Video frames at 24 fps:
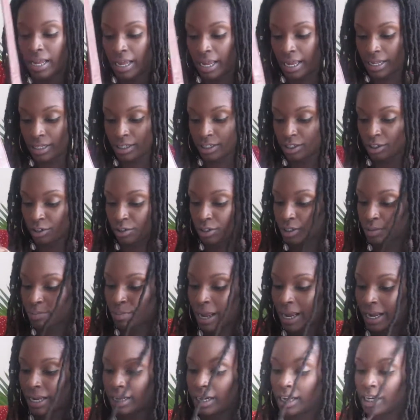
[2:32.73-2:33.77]
And so this
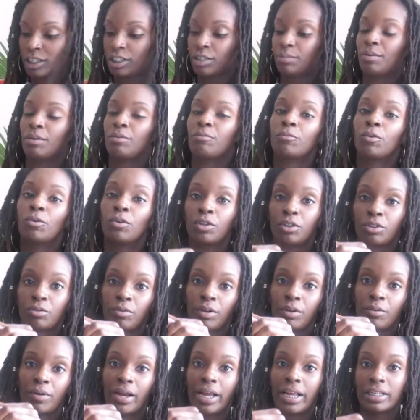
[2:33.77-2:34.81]
bag can actually be worn
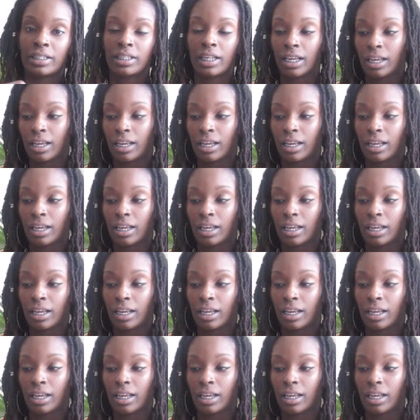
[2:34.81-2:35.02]
three ways.